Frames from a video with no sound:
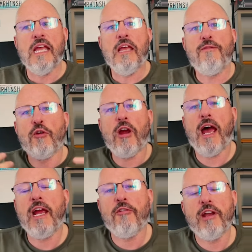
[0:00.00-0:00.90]
if you're
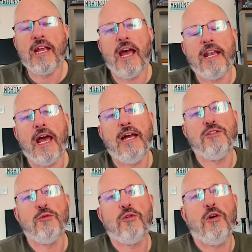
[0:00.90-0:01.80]
hiring an
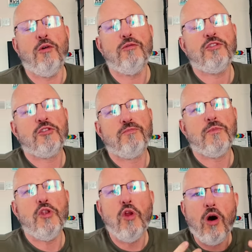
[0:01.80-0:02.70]
agile coach,
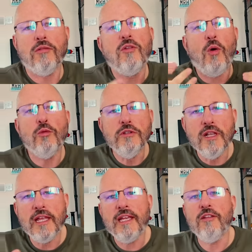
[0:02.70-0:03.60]
not
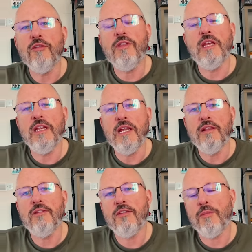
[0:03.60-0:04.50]
only do they need
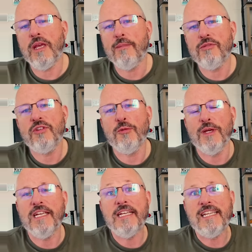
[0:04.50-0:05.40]
to be able to
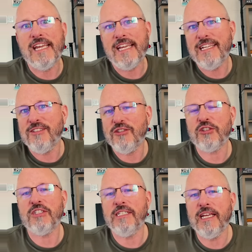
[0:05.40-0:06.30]
engage
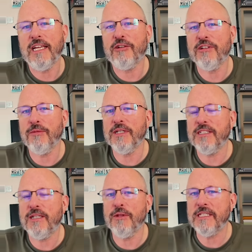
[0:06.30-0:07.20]
and gain
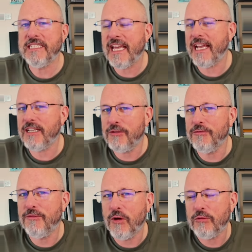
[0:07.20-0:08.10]
credibility with the technical
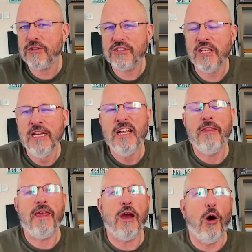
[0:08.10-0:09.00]
folks,
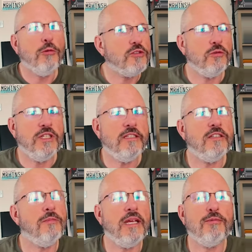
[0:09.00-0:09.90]
they also need to
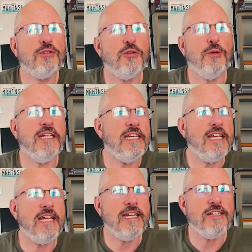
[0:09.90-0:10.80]
be able to
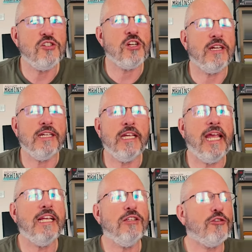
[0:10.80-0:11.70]
engage and
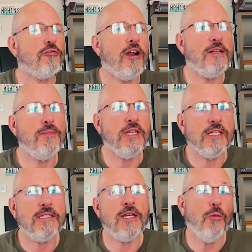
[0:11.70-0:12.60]
gain
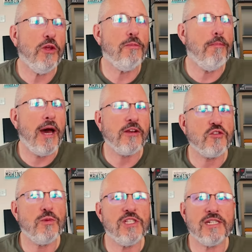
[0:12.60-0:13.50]
credibility with
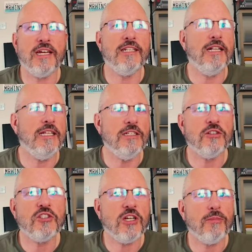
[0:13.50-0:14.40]
management and
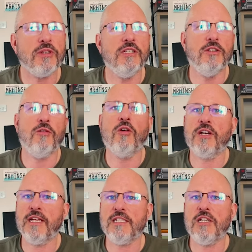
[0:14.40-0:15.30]
leadership in your
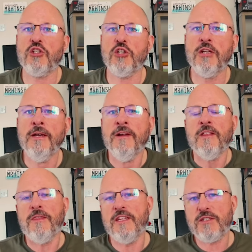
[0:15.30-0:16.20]
organization.
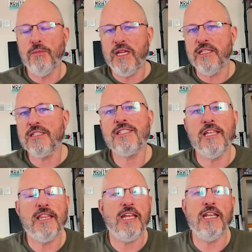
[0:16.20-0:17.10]
This means
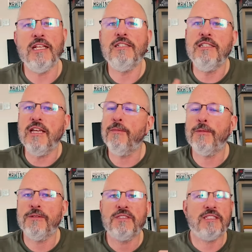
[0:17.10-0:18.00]
that they need deep
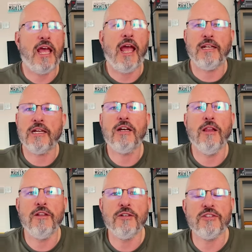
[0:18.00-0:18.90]
technical
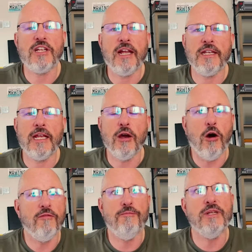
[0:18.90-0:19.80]
understanding
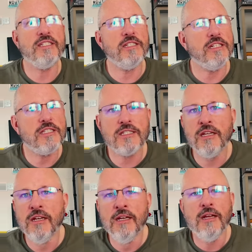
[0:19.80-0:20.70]
of business,
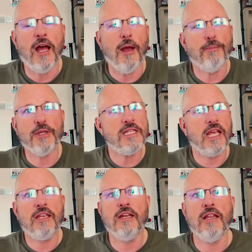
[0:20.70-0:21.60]

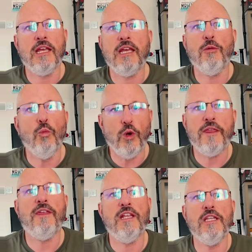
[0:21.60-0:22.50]
particularly
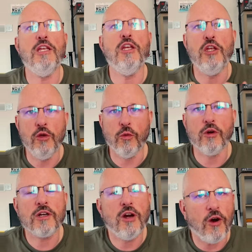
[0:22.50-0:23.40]
within
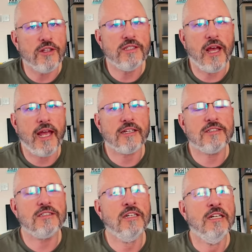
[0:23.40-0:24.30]
your
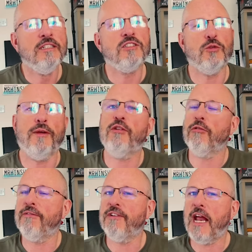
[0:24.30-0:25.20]
context. So if you're
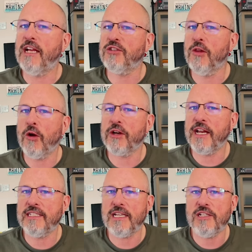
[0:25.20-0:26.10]
a financial
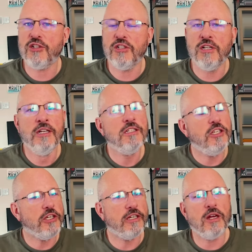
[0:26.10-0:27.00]
organization,
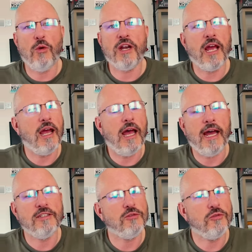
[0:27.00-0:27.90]
you're going to want an
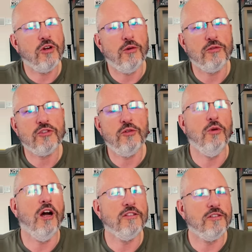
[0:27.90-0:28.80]
agile coach who
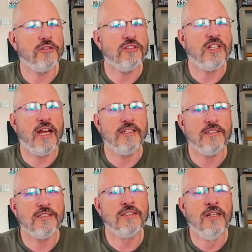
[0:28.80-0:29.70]

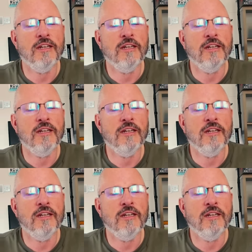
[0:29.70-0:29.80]
understands